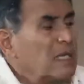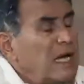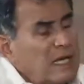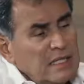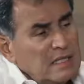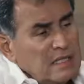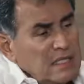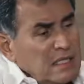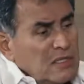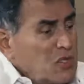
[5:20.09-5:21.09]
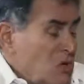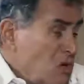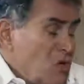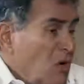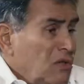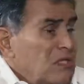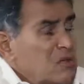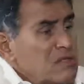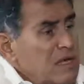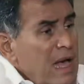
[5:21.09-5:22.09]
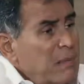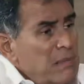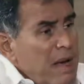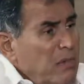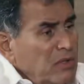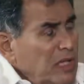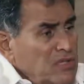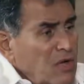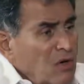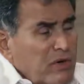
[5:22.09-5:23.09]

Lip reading: and this was a bubble that's going to